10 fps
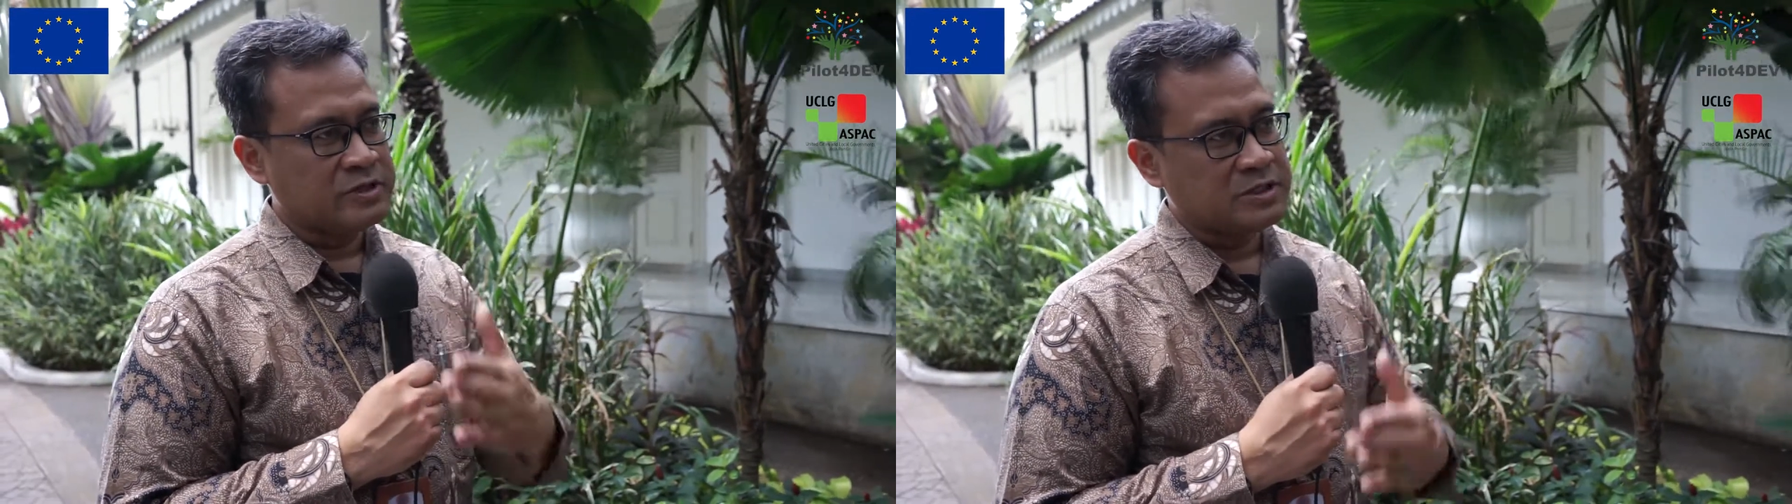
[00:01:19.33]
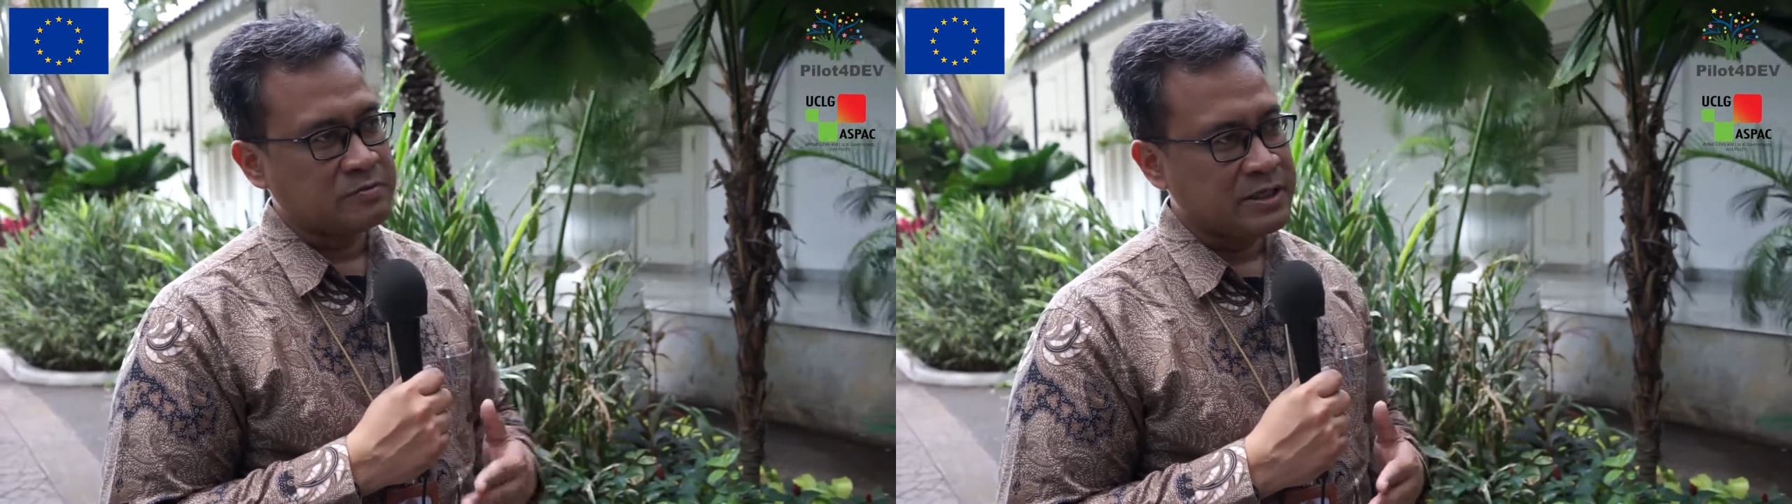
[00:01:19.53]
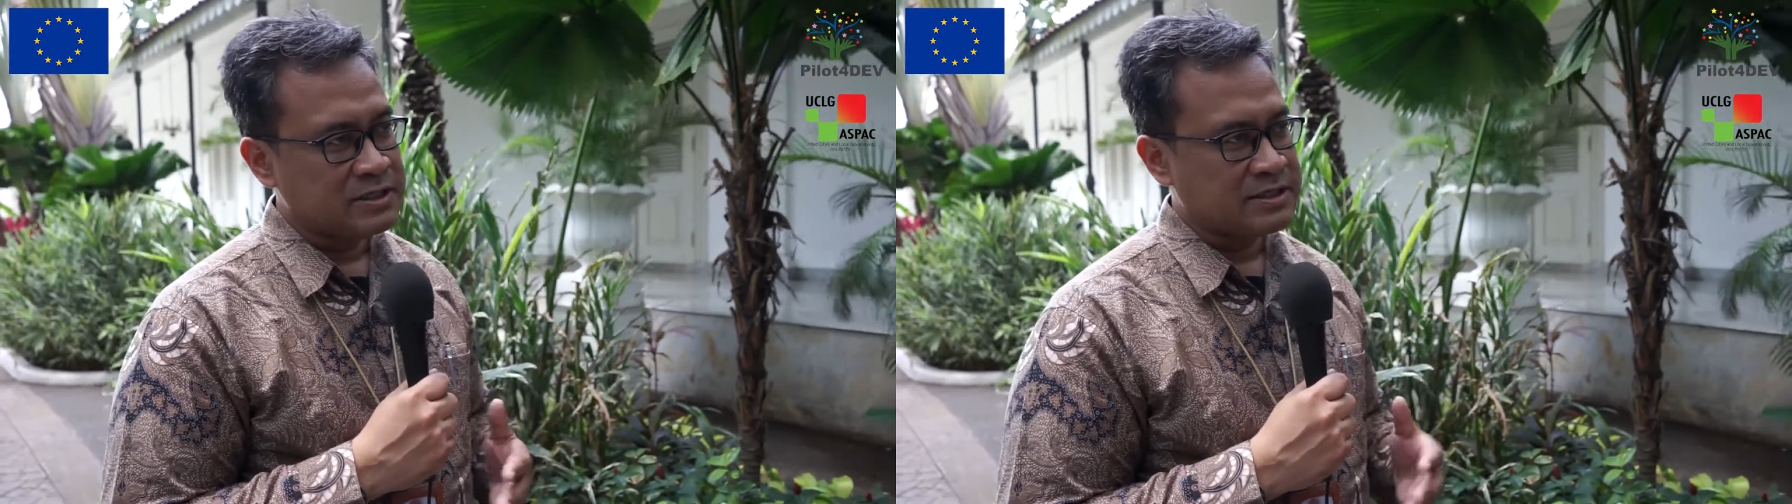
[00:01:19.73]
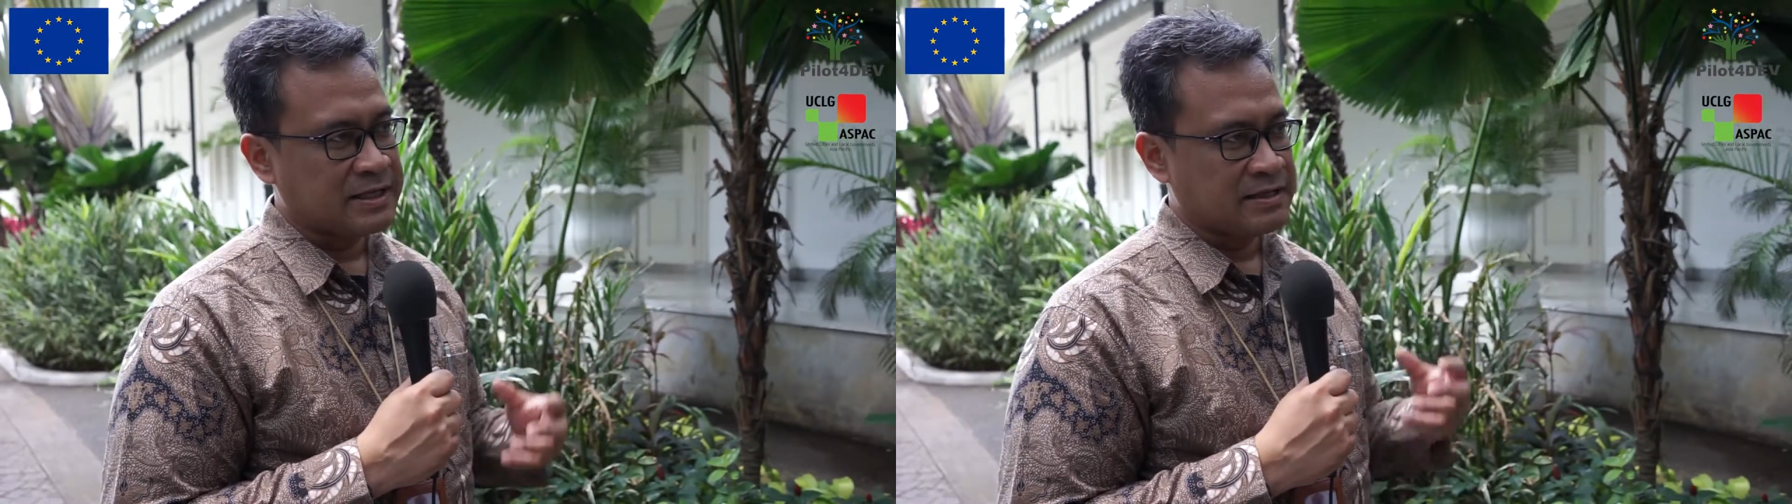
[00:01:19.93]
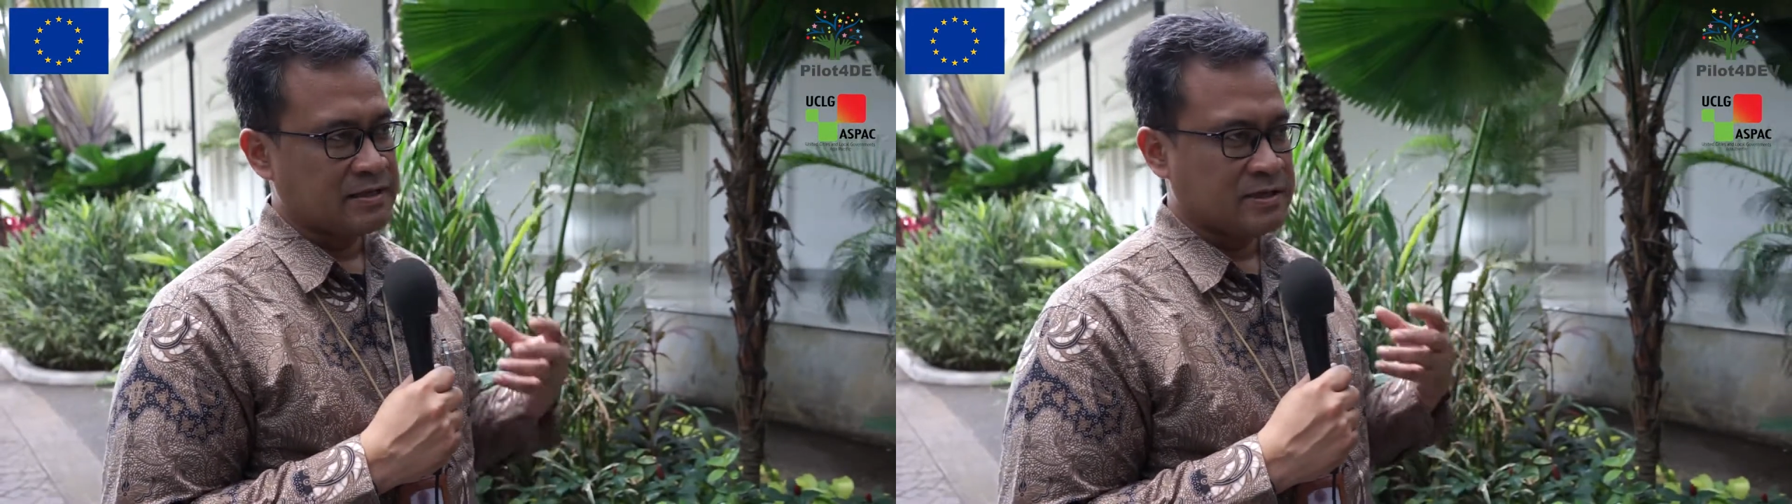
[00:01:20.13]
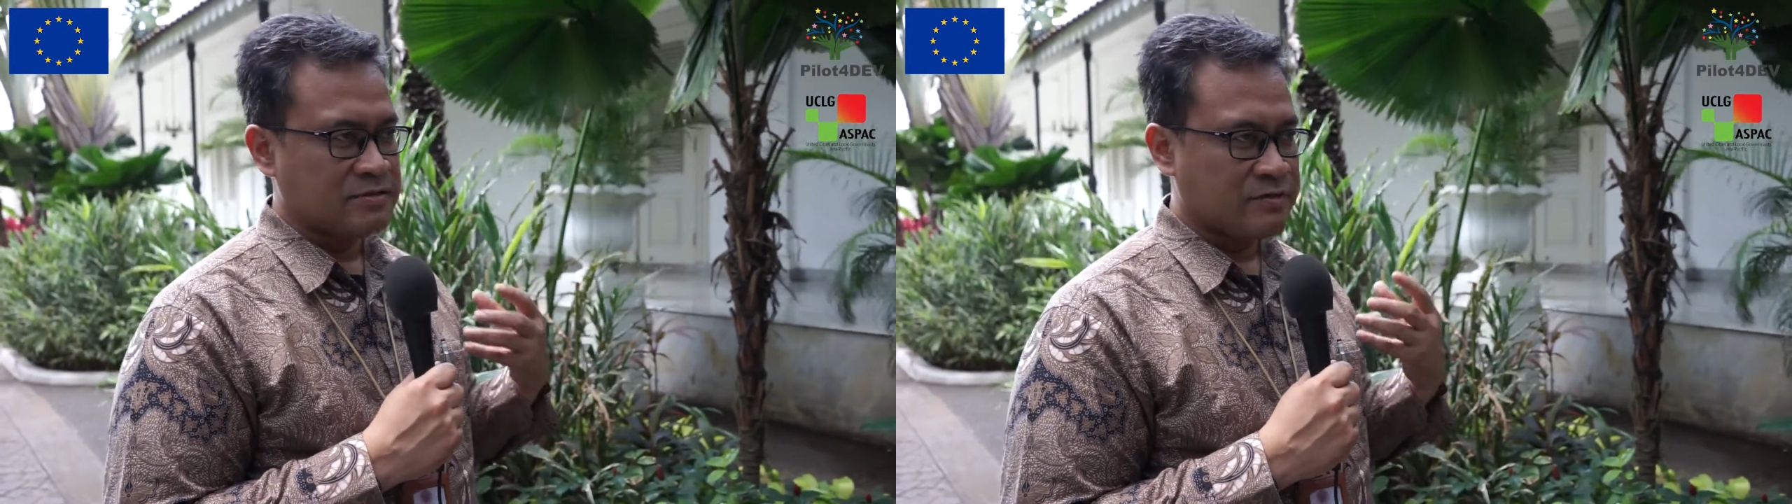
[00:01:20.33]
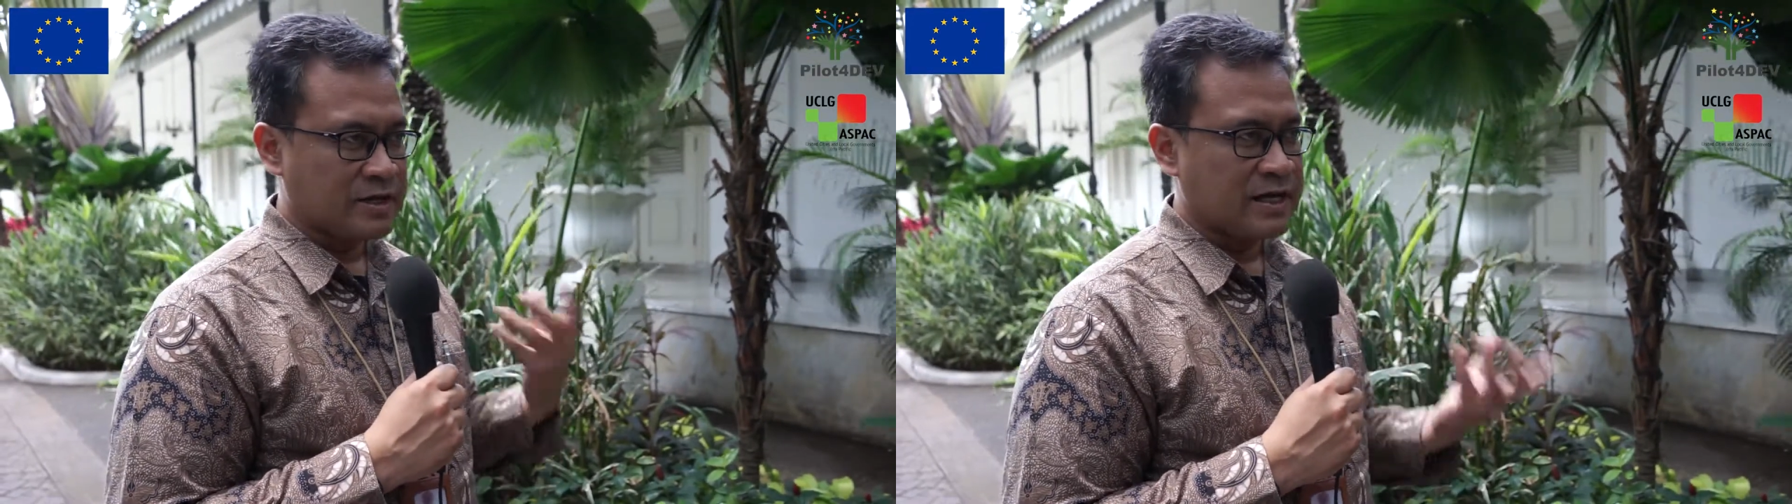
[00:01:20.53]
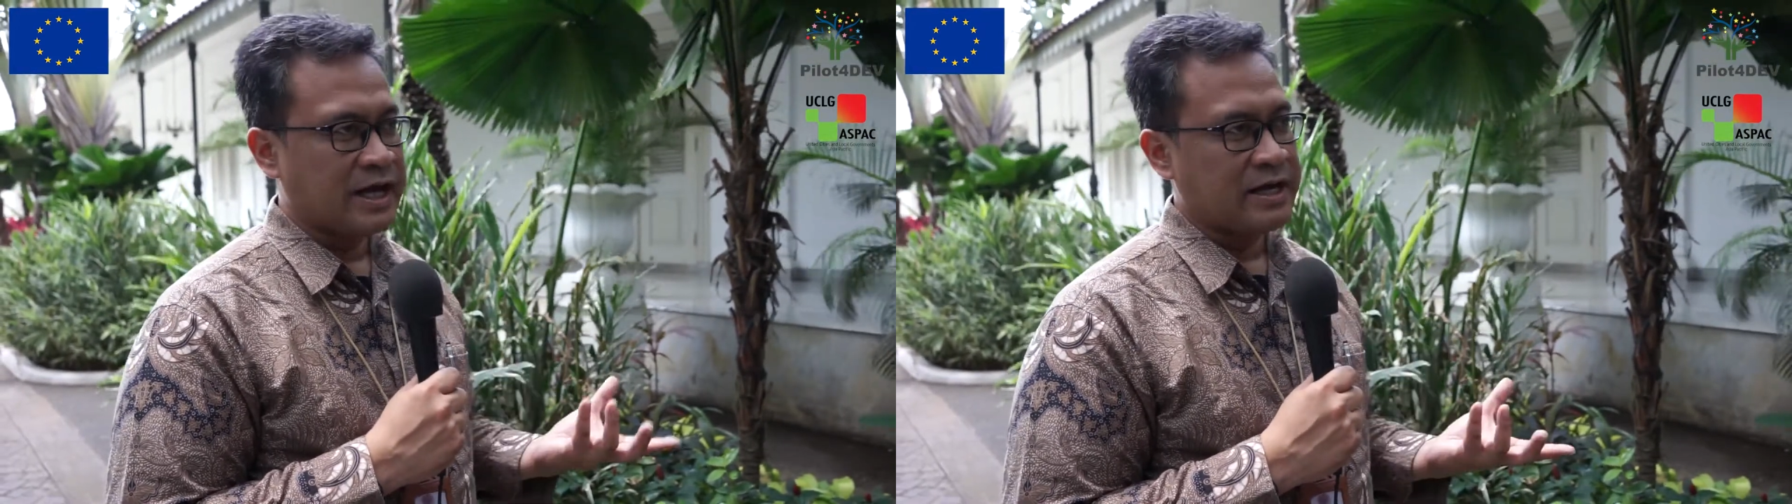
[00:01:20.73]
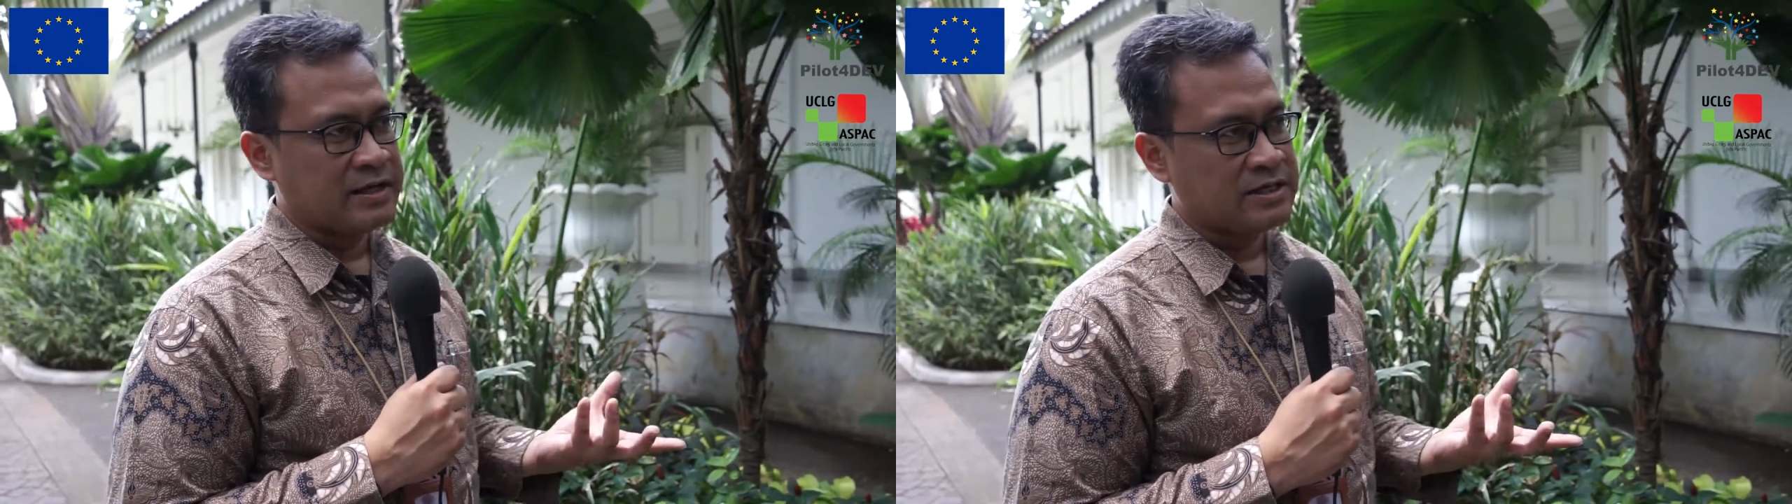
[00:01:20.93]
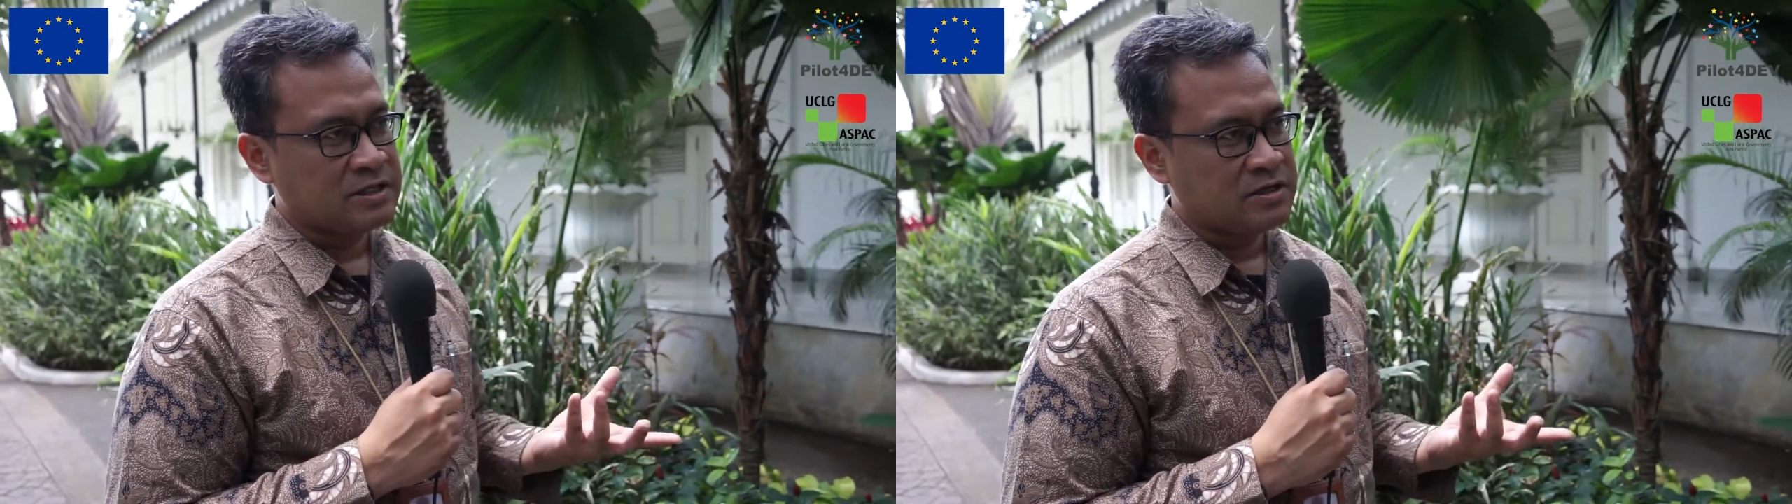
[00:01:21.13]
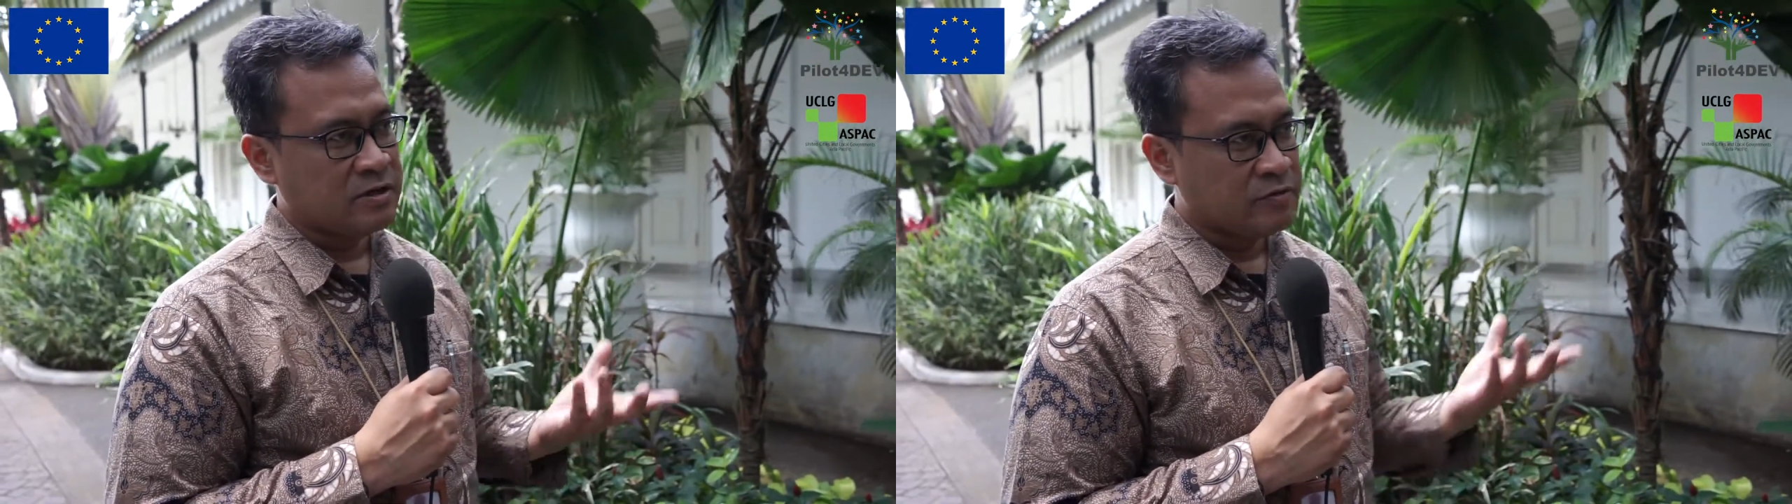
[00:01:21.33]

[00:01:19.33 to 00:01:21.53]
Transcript: which means that it's very high risk